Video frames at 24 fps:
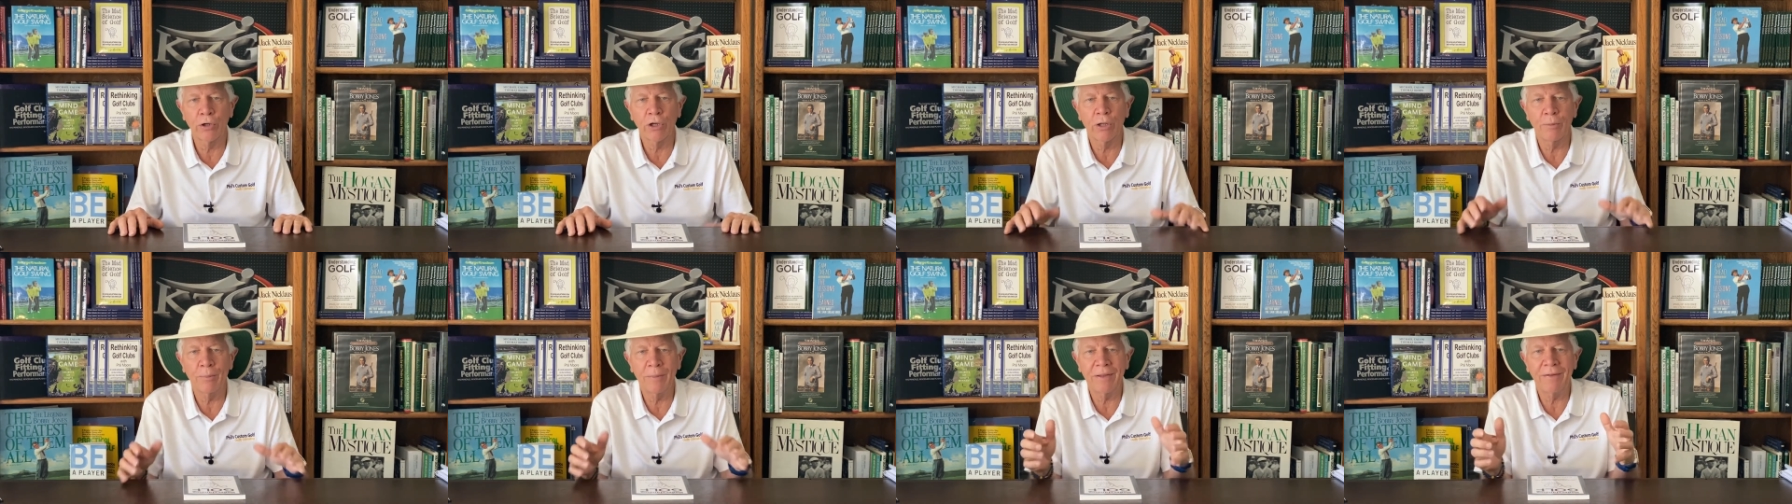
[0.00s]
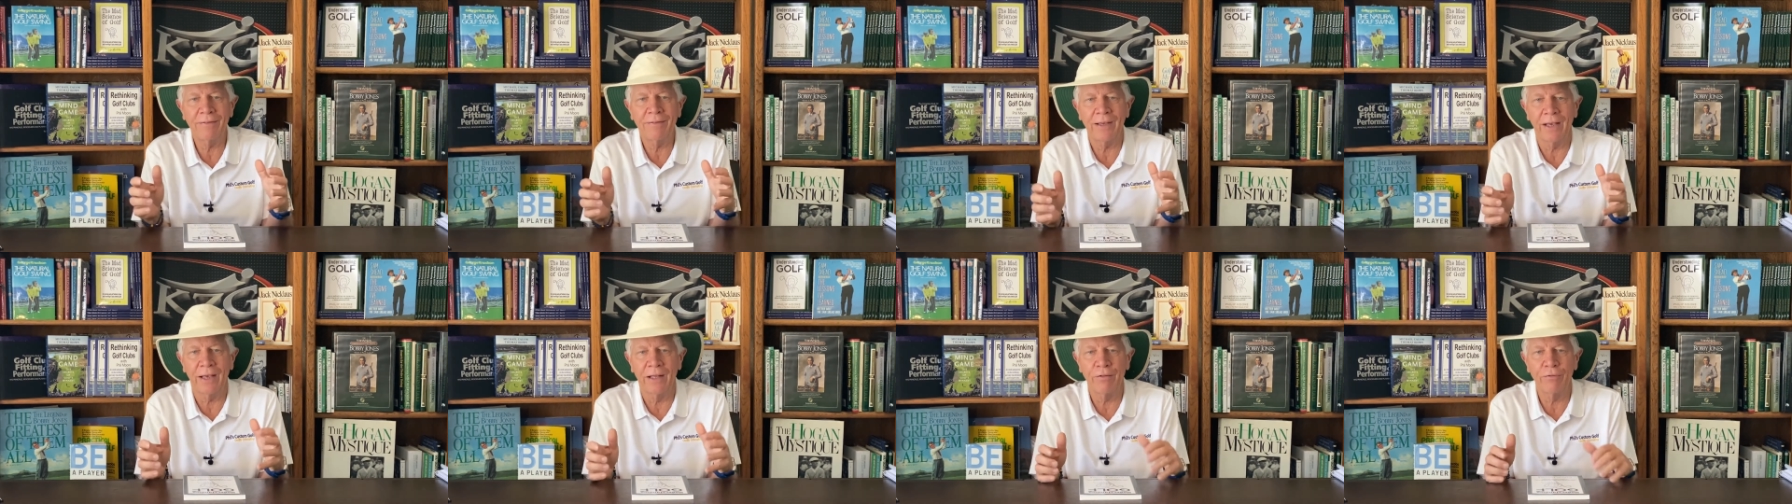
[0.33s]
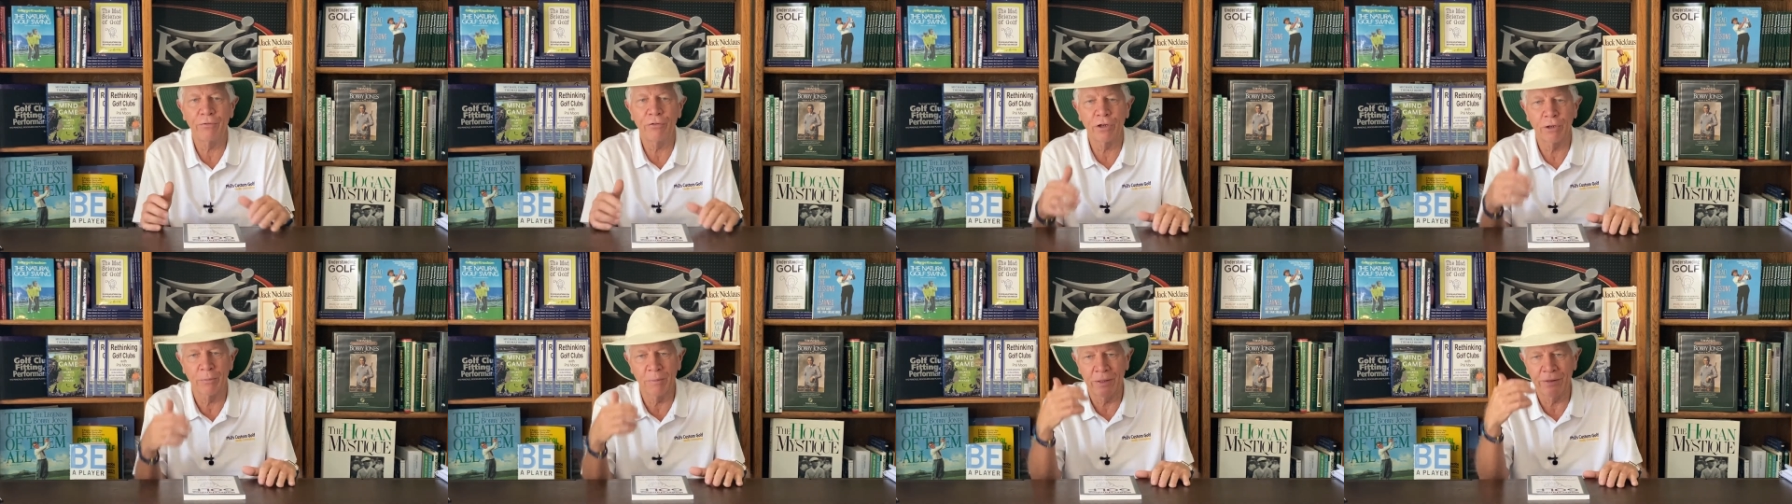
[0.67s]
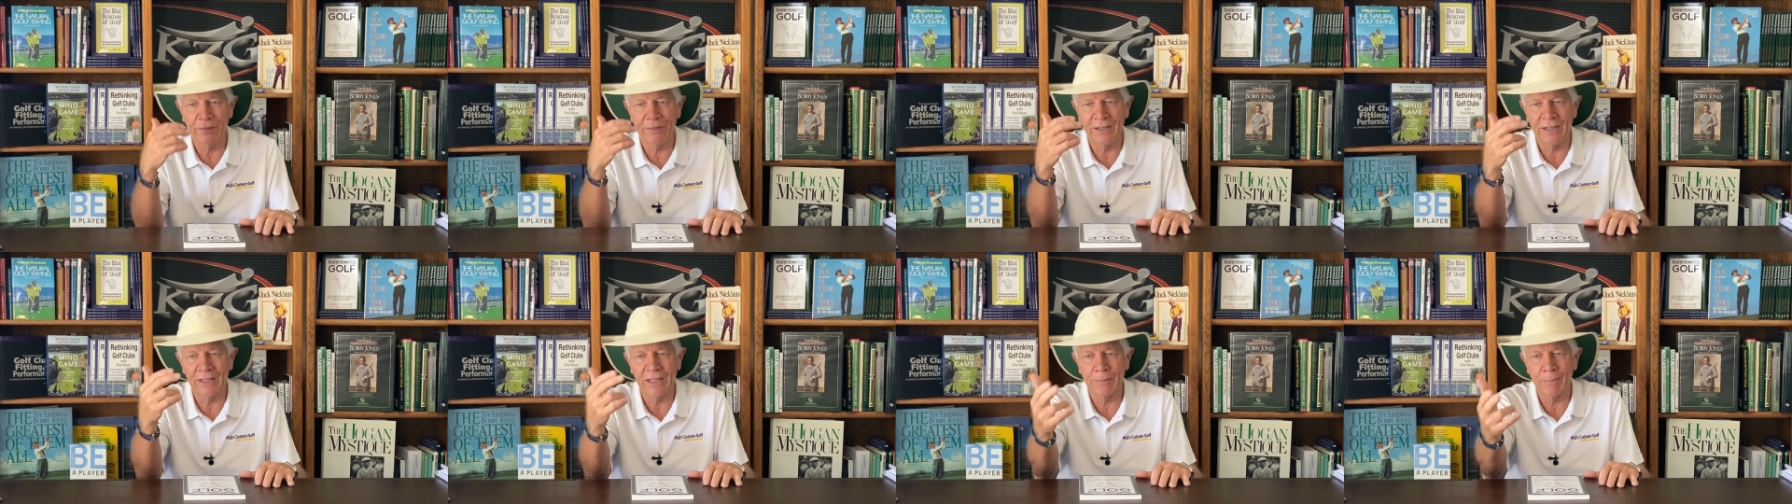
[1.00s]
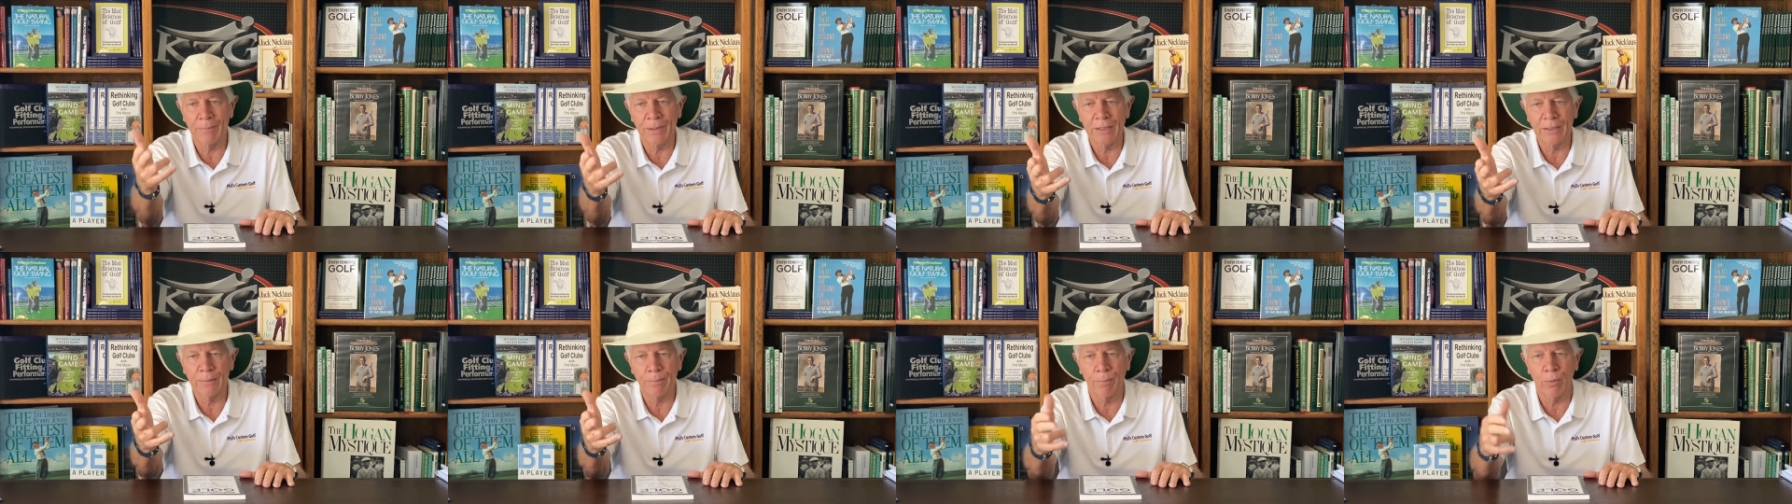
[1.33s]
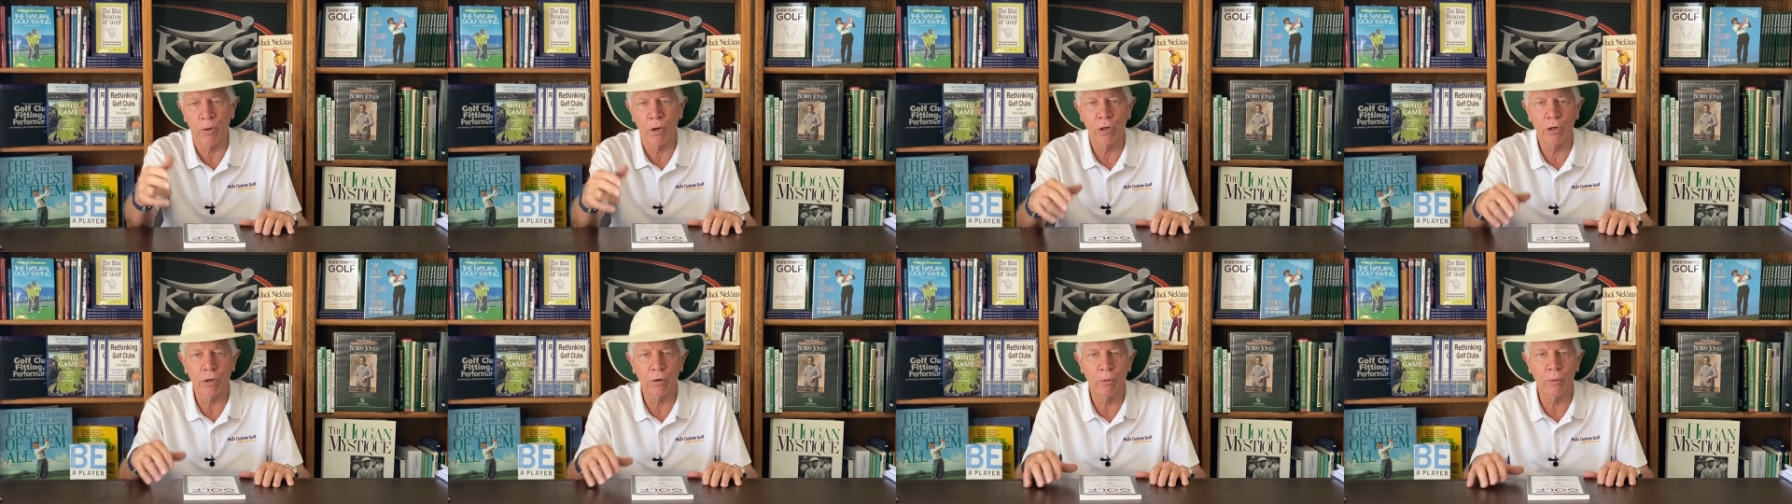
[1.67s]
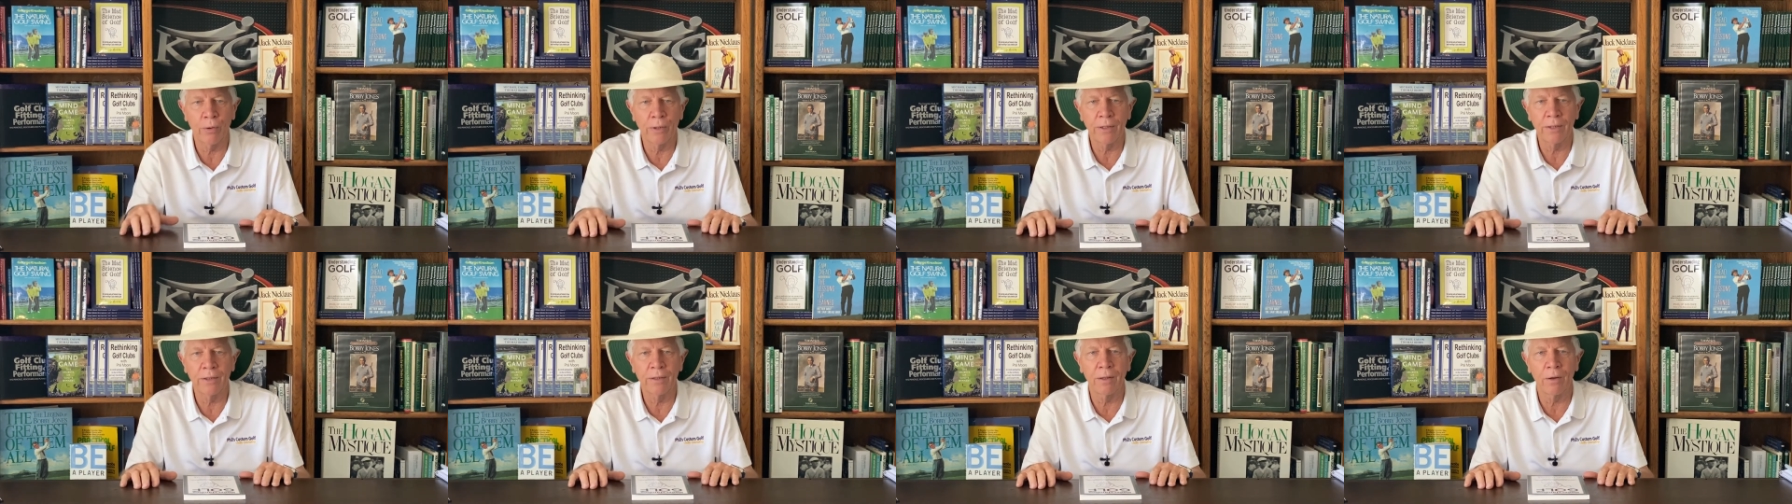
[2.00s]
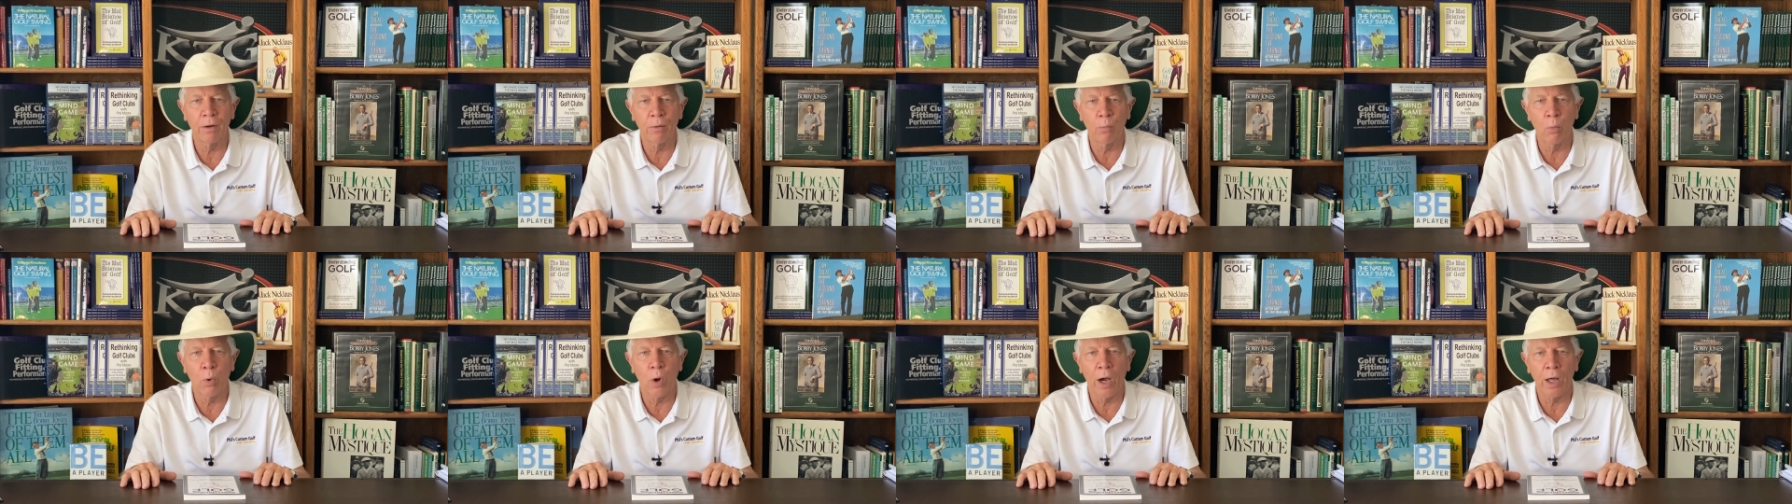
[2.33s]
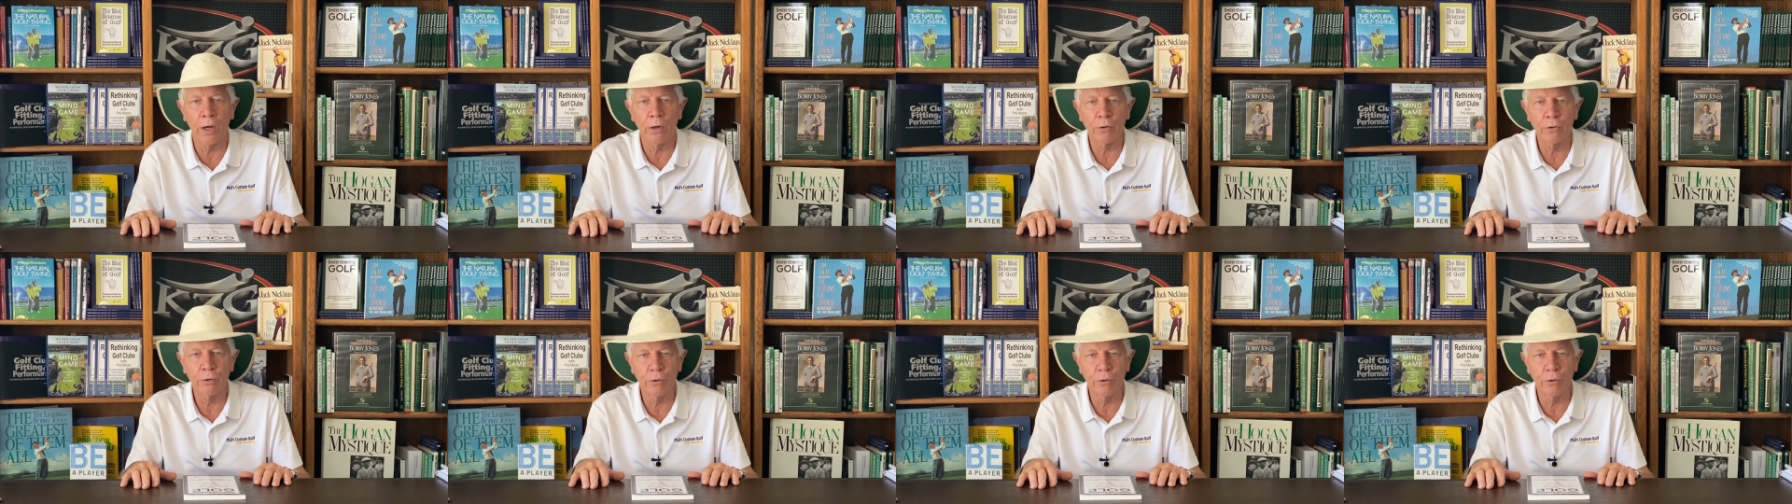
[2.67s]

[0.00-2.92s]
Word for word: You're going to be tense. You're going to be thinking about the ball going in the water.